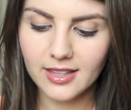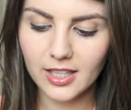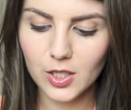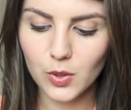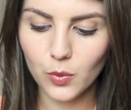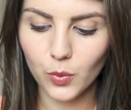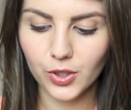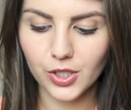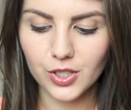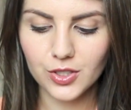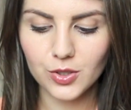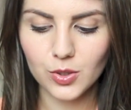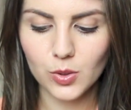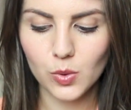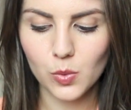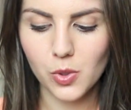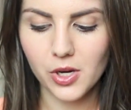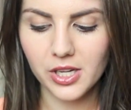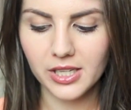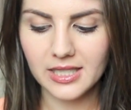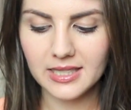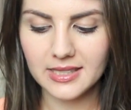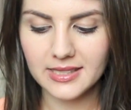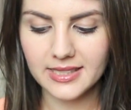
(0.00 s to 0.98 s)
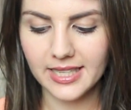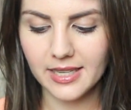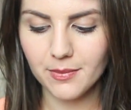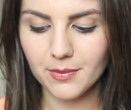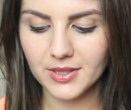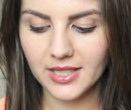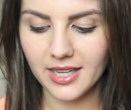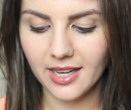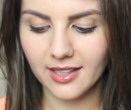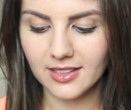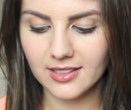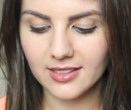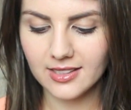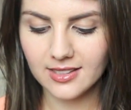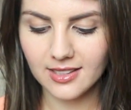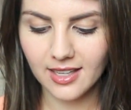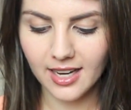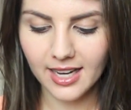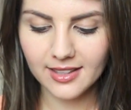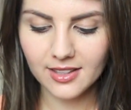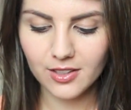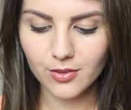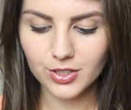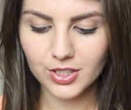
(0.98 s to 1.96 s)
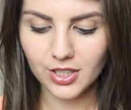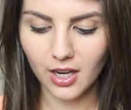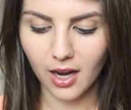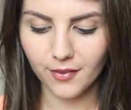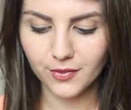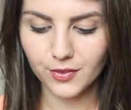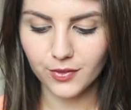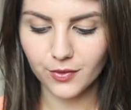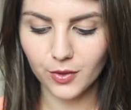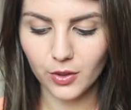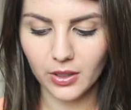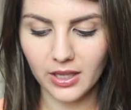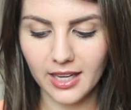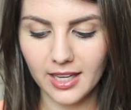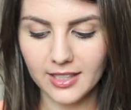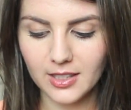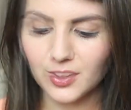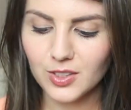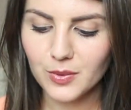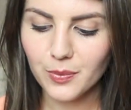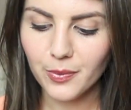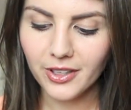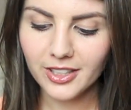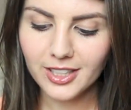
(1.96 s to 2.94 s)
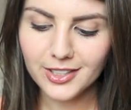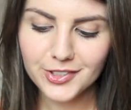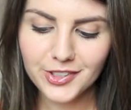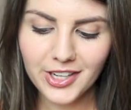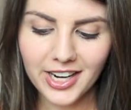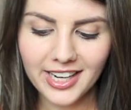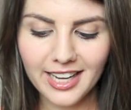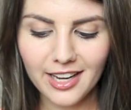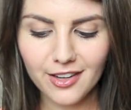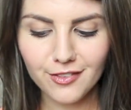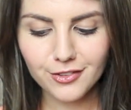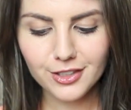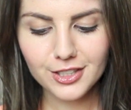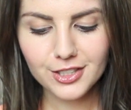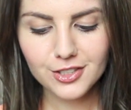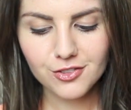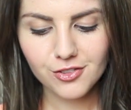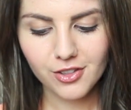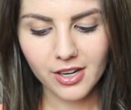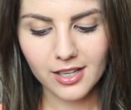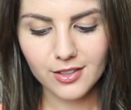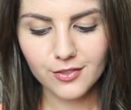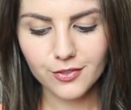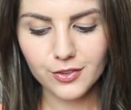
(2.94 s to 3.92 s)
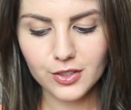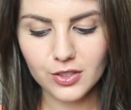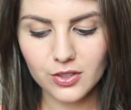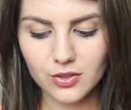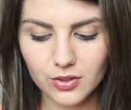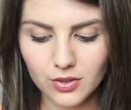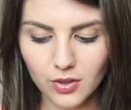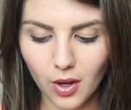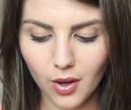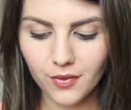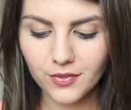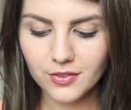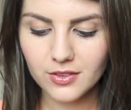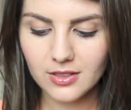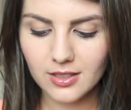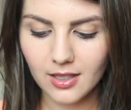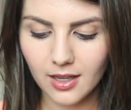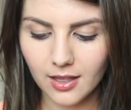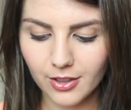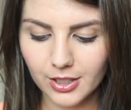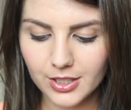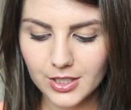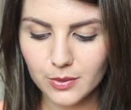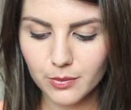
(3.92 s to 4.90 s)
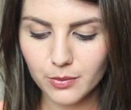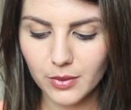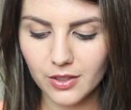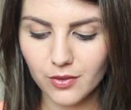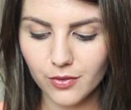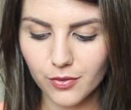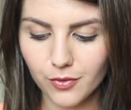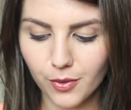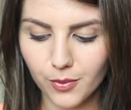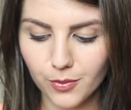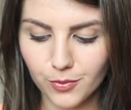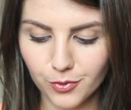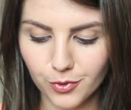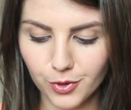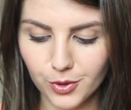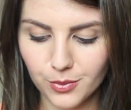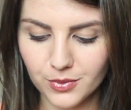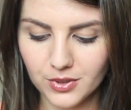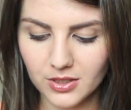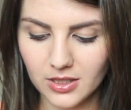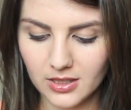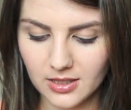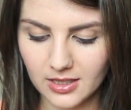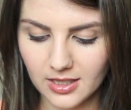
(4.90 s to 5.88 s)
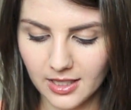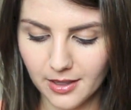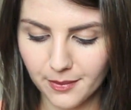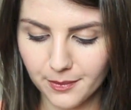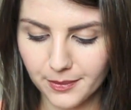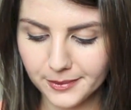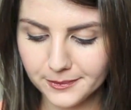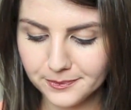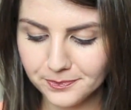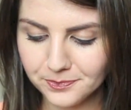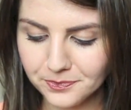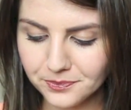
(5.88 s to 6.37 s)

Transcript: that you want it to, working deep down inside the shaft of your head to penetrate every strand for soft nourishment from root to tip.